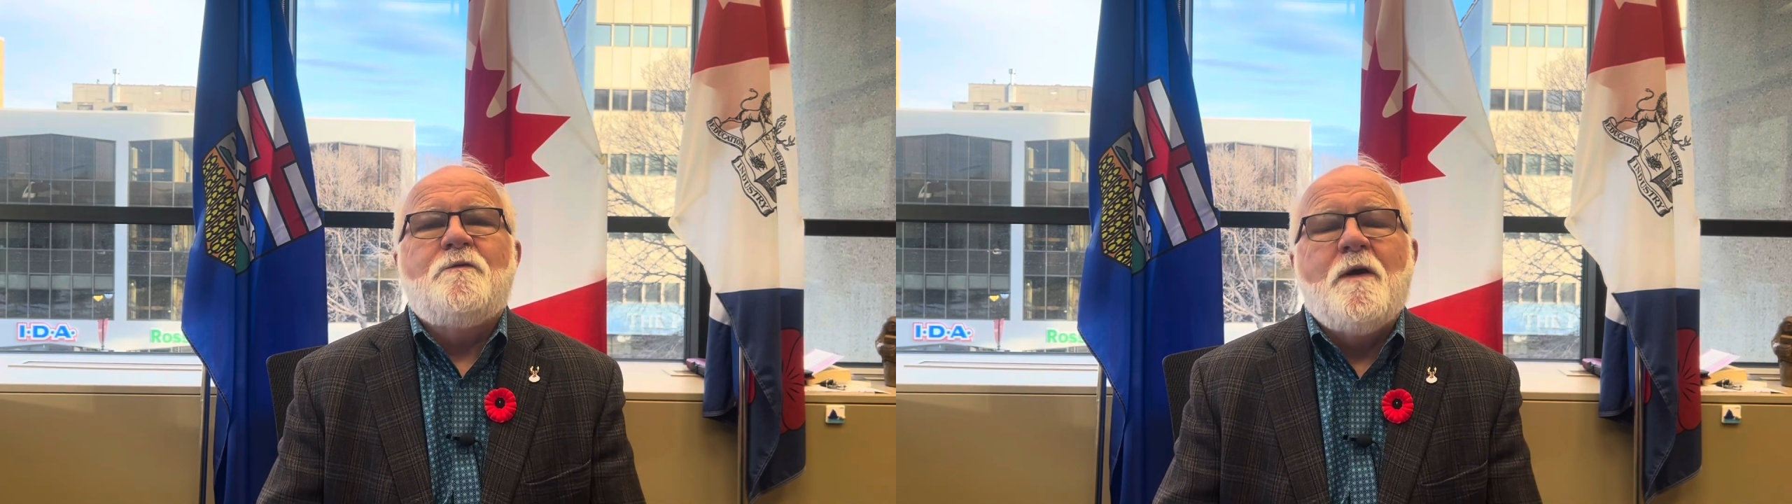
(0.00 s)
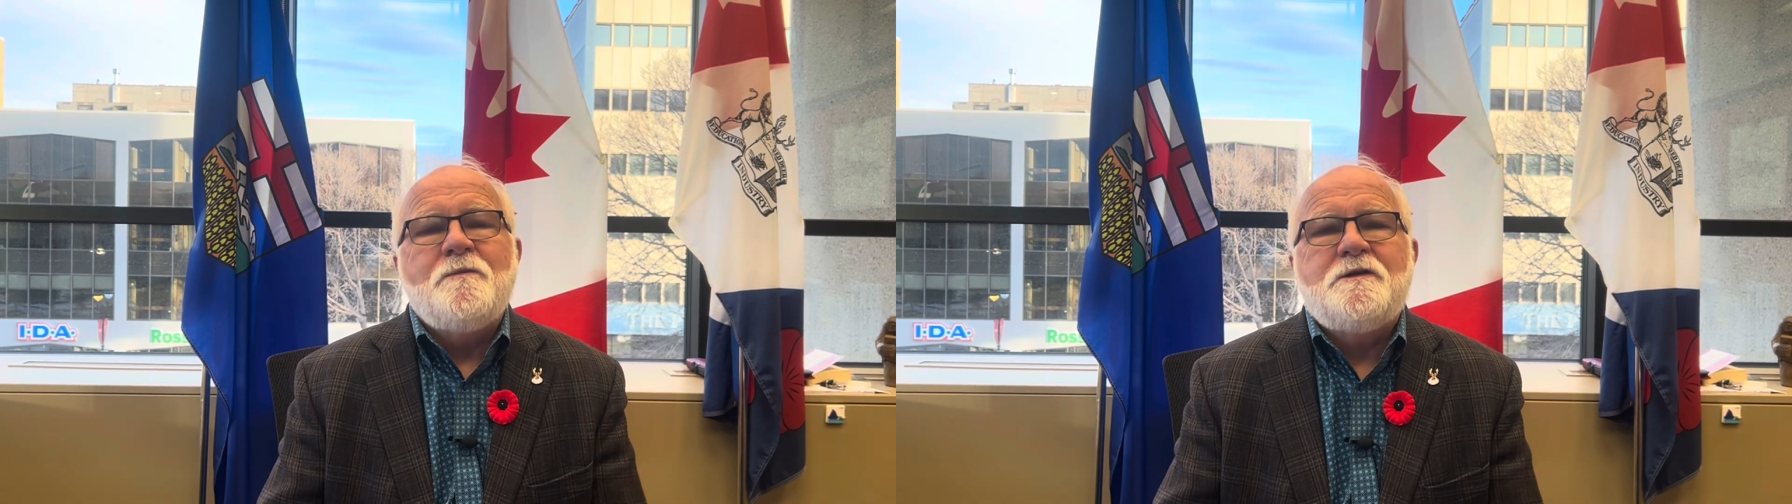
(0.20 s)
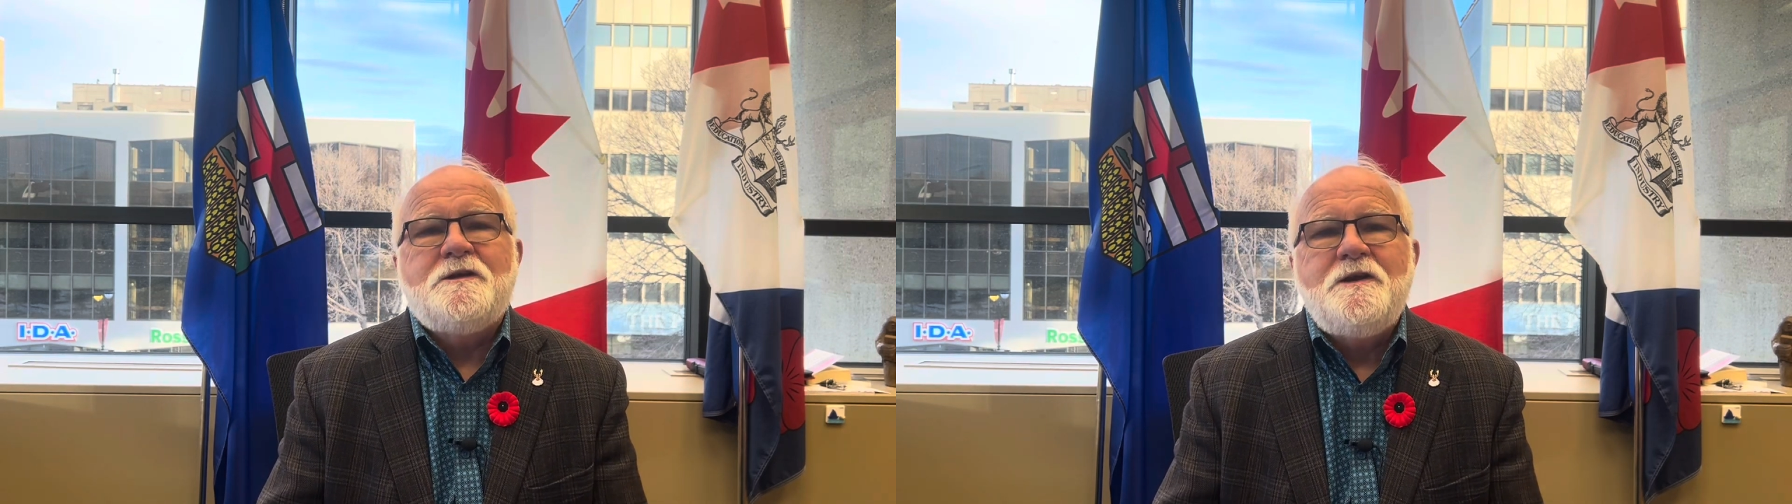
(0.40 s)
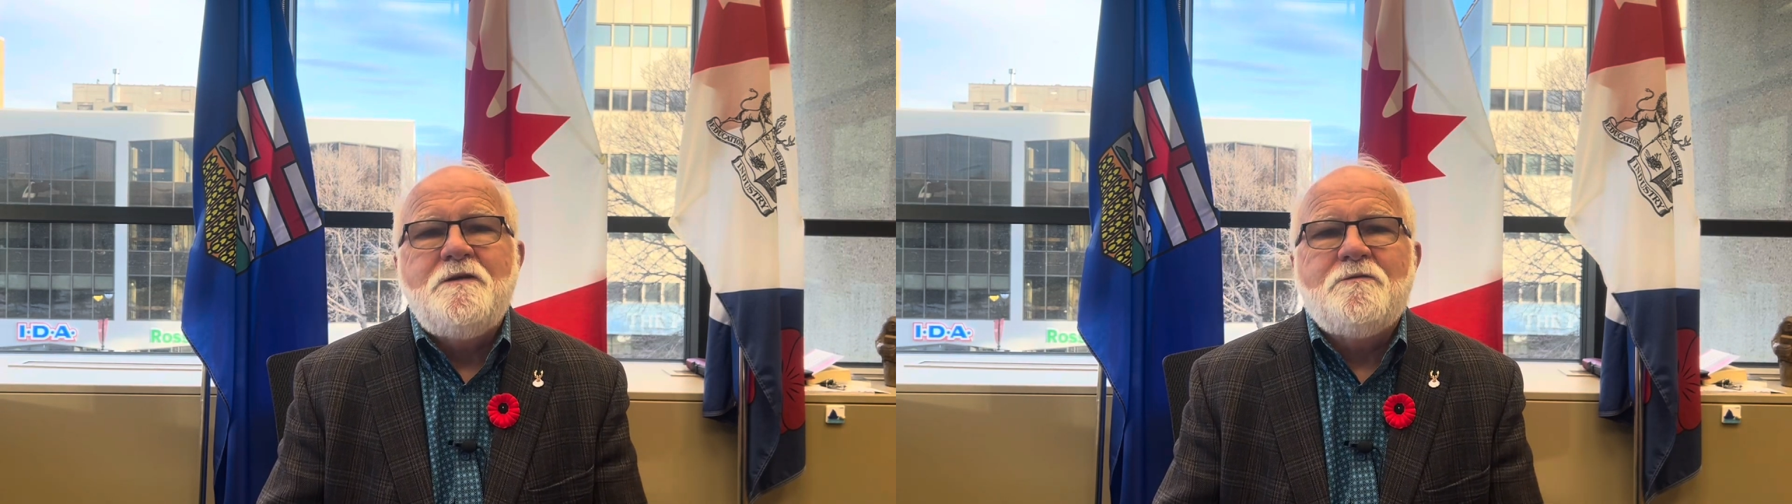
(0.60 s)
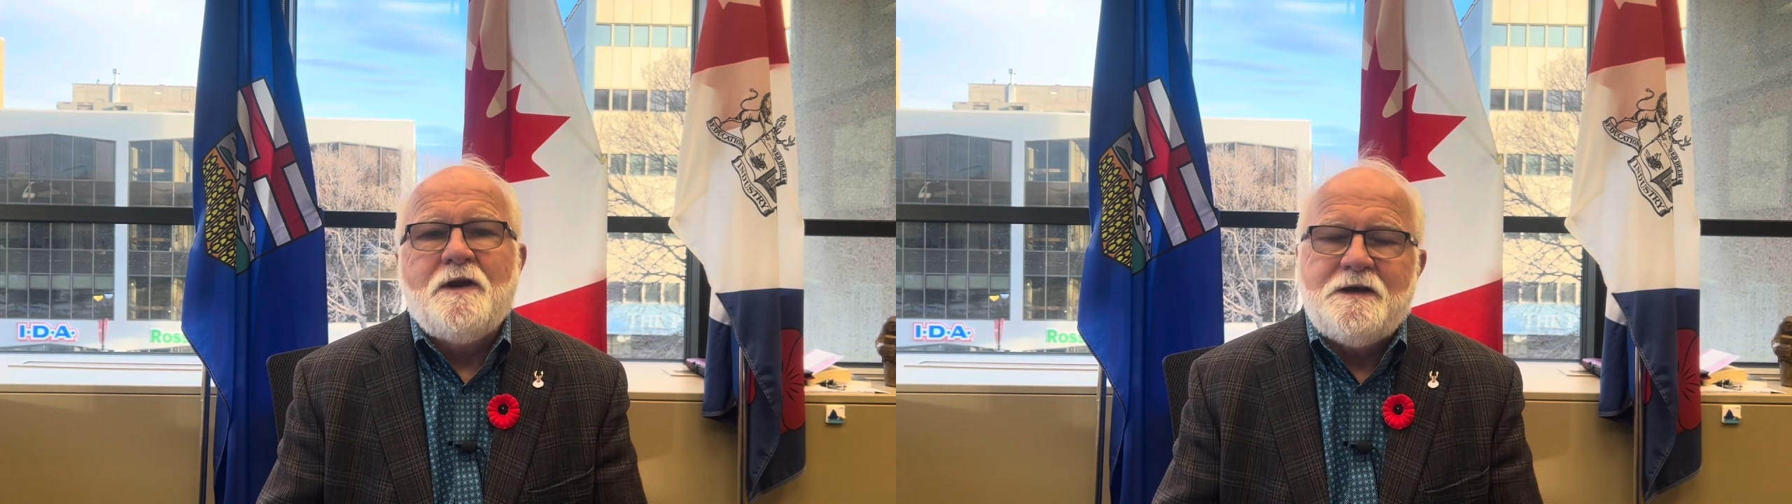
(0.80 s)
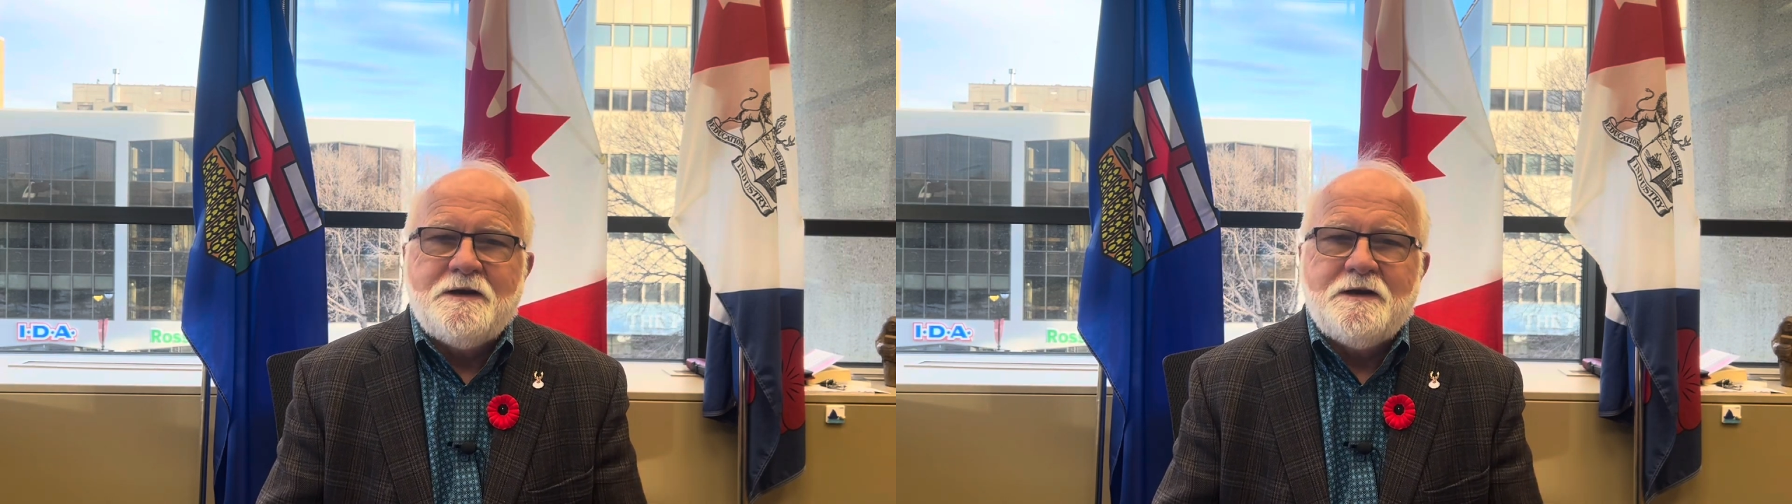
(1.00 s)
from the City of Red